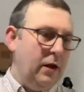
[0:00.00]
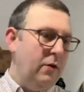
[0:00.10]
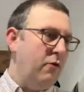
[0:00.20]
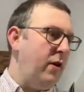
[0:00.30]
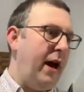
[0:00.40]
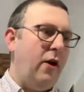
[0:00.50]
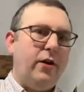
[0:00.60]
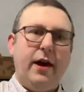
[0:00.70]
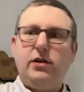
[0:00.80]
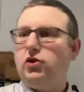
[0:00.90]
Right,
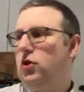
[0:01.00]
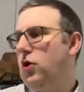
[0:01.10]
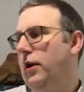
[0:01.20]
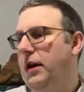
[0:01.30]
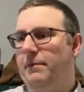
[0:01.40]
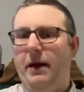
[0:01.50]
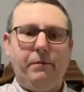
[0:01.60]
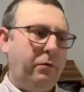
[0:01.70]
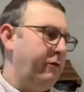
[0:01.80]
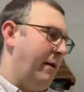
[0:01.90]
okay, so I need a bit of
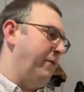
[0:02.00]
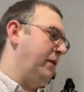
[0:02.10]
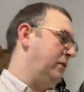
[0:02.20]
bubble wrap for this